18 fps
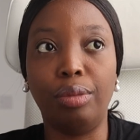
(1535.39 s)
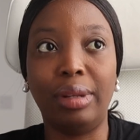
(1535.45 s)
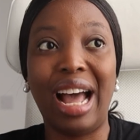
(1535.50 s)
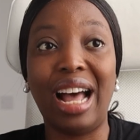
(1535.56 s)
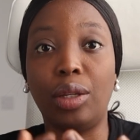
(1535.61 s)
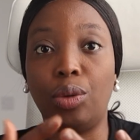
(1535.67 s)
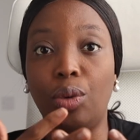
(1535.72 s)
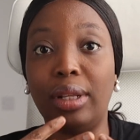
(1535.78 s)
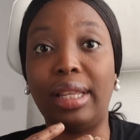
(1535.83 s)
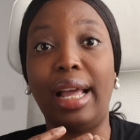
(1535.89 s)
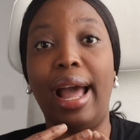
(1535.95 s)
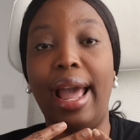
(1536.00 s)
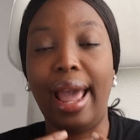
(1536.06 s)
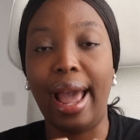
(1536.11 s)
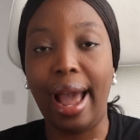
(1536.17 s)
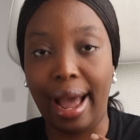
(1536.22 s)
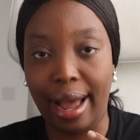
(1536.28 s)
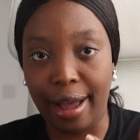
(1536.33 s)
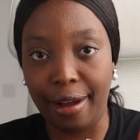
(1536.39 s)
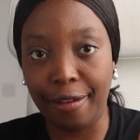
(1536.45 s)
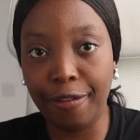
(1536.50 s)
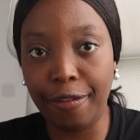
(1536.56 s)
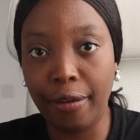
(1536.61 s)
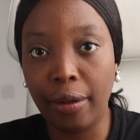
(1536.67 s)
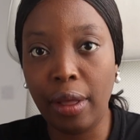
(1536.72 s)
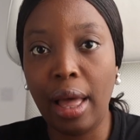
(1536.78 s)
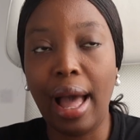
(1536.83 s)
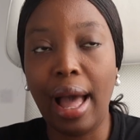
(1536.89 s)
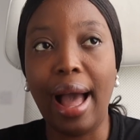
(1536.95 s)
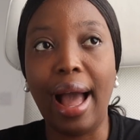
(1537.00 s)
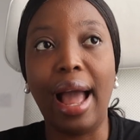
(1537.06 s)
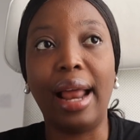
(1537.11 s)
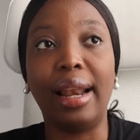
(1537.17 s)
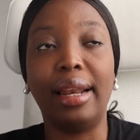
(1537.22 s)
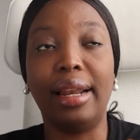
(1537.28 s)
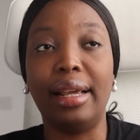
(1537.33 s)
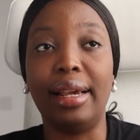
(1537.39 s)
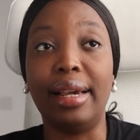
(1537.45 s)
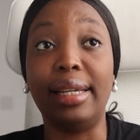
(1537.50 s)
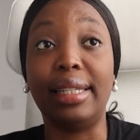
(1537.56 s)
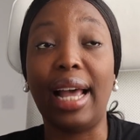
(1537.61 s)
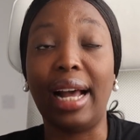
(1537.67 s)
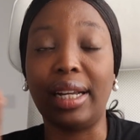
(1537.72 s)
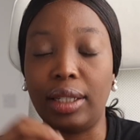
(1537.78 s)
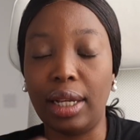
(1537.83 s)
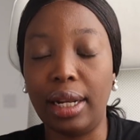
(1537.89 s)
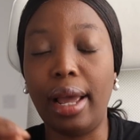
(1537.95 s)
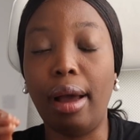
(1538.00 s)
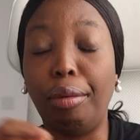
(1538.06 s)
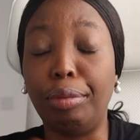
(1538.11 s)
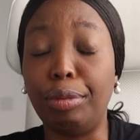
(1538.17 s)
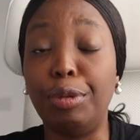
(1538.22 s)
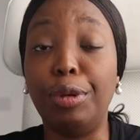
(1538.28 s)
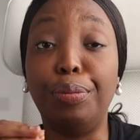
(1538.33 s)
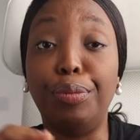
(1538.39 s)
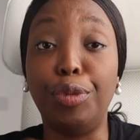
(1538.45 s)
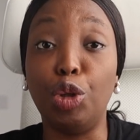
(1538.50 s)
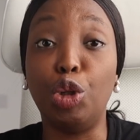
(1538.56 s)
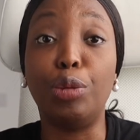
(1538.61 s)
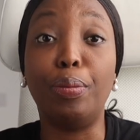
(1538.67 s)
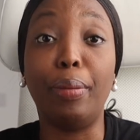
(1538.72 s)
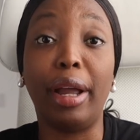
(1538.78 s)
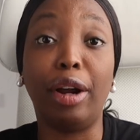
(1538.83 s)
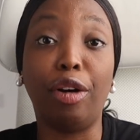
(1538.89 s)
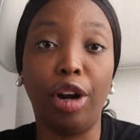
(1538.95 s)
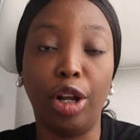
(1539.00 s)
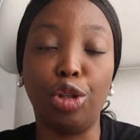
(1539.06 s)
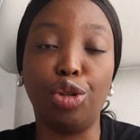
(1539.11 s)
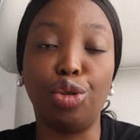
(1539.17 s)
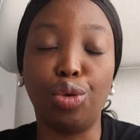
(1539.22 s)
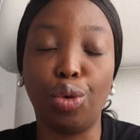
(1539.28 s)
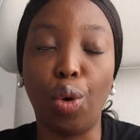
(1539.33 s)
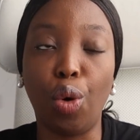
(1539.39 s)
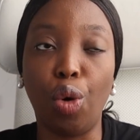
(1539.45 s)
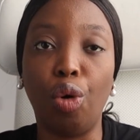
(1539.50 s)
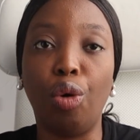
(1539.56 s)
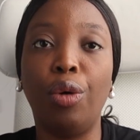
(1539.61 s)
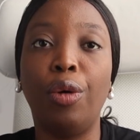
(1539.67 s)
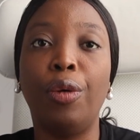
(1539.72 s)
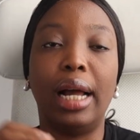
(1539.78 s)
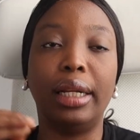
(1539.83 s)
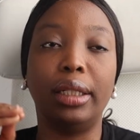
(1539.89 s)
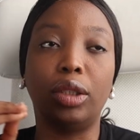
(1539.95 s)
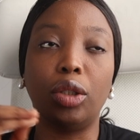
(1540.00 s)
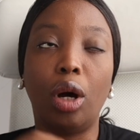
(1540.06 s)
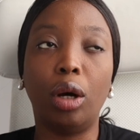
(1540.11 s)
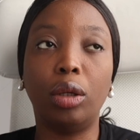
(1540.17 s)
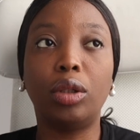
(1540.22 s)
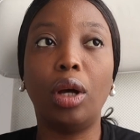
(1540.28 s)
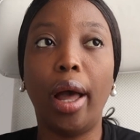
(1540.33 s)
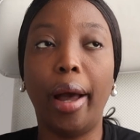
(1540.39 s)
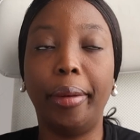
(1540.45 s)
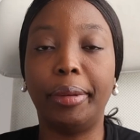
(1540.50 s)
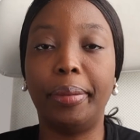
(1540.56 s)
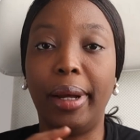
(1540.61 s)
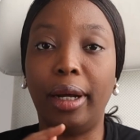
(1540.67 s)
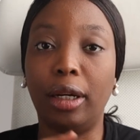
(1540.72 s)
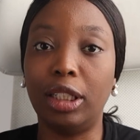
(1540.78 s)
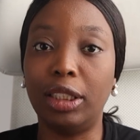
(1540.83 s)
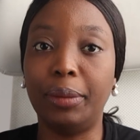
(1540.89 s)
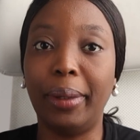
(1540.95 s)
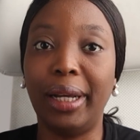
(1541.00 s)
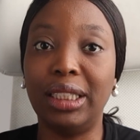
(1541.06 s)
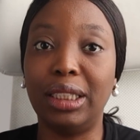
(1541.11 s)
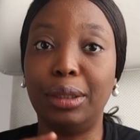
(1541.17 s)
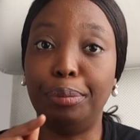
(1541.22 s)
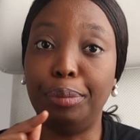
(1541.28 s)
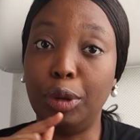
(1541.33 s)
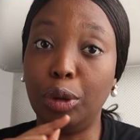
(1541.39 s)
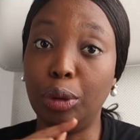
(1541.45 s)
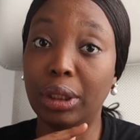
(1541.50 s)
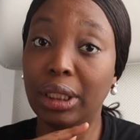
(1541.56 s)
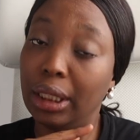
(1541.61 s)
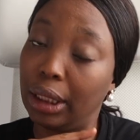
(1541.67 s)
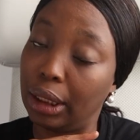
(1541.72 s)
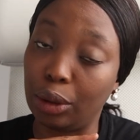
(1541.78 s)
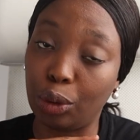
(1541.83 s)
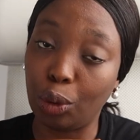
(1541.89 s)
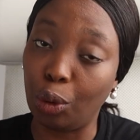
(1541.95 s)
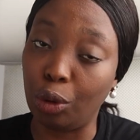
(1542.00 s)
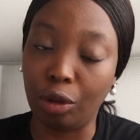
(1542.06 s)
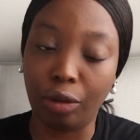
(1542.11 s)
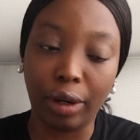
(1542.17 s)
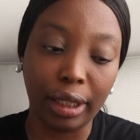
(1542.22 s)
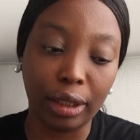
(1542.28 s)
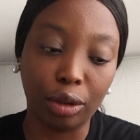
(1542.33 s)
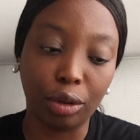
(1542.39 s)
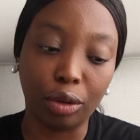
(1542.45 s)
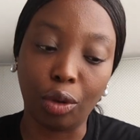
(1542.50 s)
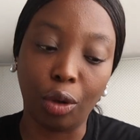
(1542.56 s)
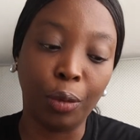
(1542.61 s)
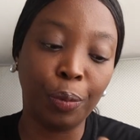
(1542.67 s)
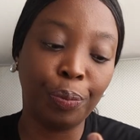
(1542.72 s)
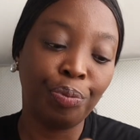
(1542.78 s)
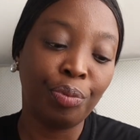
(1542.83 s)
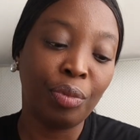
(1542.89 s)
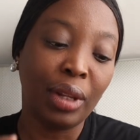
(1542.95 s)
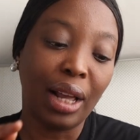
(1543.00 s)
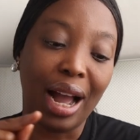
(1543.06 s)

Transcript: That's what I have, and it actually helps me build my credit score, and it also helped my husband build his own credit score.